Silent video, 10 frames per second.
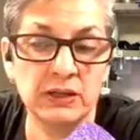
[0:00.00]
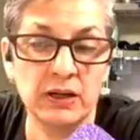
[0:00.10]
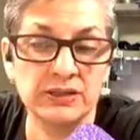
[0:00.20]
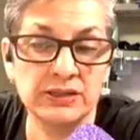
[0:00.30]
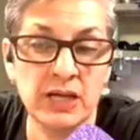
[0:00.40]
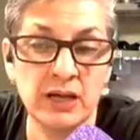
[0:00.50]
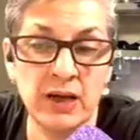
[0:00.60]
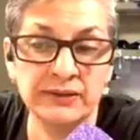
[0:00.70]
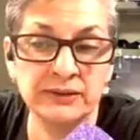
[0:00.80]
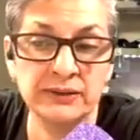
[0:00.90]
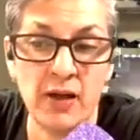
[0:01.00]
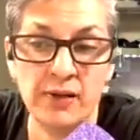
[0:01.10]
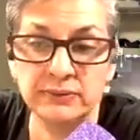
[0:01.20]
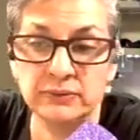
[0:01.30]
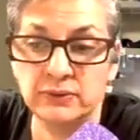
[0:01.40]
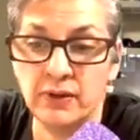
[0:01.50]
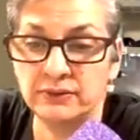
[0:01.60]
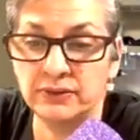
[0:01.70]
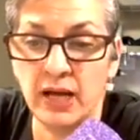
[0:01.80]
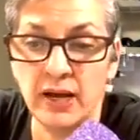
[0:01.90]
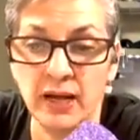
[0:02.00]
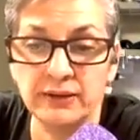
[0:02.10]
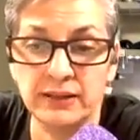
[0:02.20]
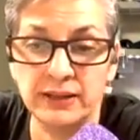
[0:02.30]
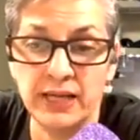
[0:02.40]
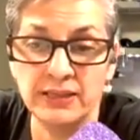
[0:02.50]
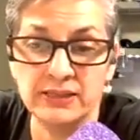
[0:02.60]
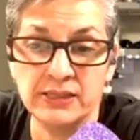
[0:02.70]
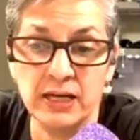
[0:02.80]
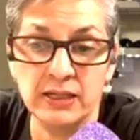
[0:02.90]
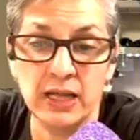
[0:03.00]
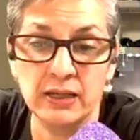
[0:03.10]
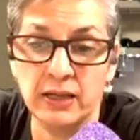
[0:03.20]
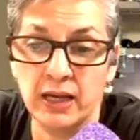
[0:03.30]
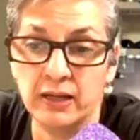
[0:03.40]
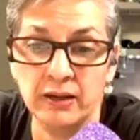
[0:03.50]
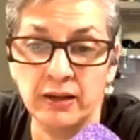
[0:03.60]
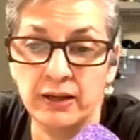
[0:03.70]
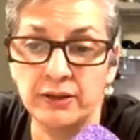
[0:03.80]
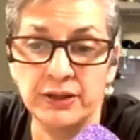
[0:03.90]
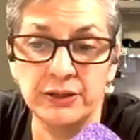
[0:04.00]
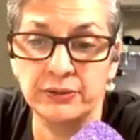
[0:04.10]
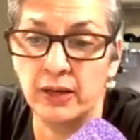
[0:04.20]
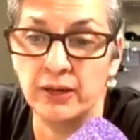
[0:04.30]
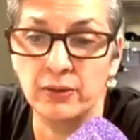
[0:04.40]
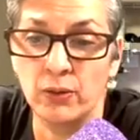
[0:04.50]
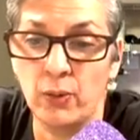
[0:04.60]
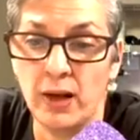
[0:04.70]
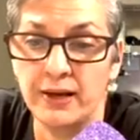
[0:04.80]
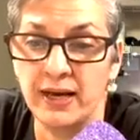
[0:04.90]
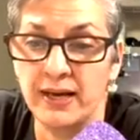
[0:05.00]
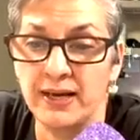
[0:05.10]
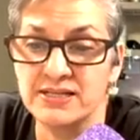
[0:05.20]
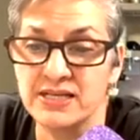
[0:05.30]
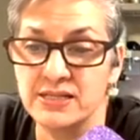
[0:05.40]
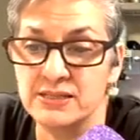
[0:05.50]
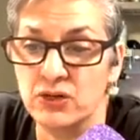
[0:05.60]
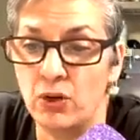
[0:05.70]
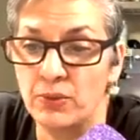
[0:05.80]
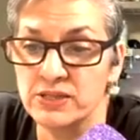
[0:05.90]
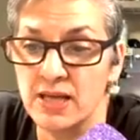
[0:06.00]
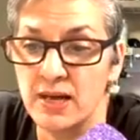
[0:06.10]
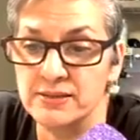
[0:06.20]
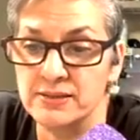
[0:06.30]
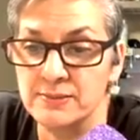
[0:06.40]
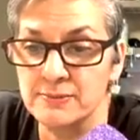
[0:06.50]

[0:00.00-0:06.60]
The, Deana, they say that they can hear you. I don't know why. Genesis, ¿cómo estás?